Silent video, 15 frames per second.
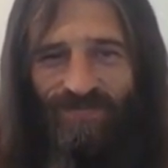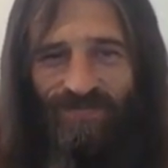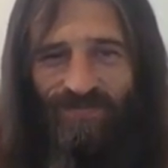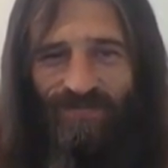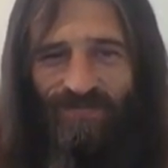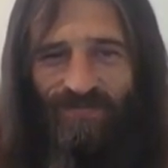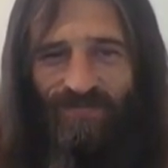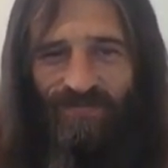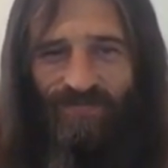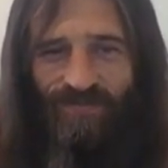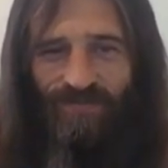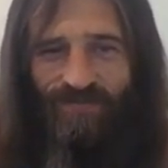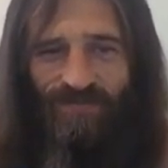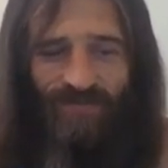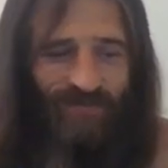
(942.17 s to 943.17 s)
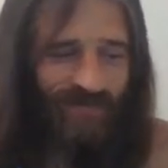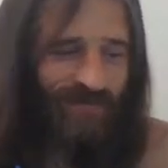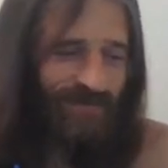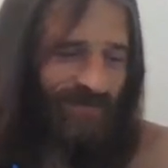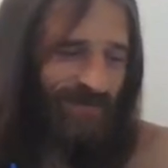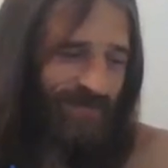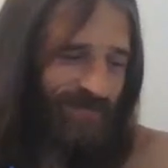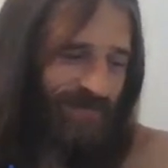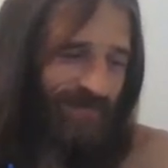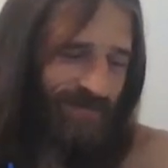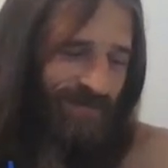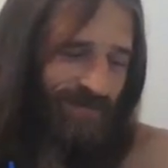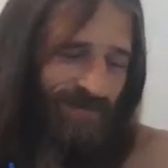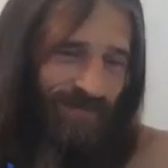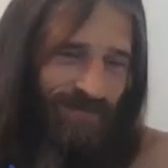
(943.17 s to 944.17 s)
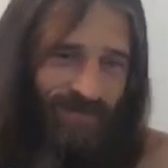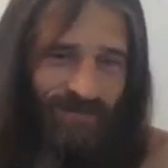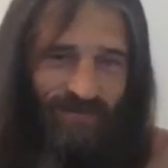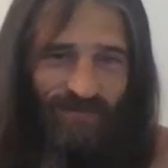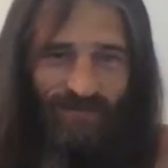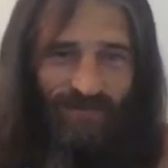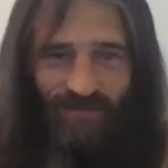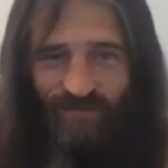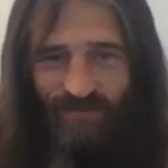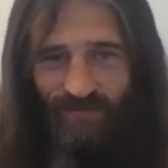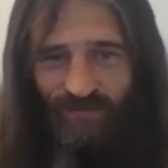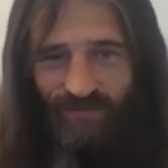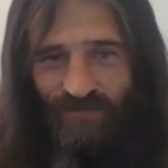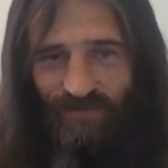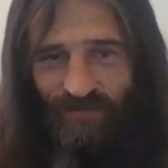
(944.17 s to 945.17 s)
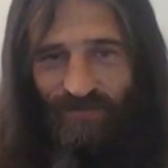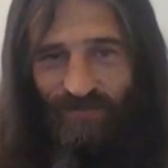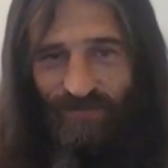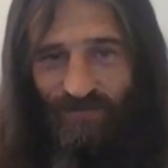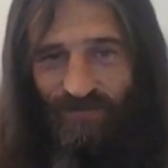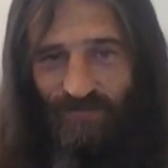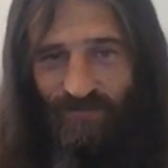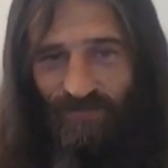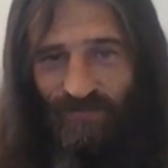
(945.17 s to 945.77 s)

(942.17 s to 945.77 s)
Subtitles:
(silent)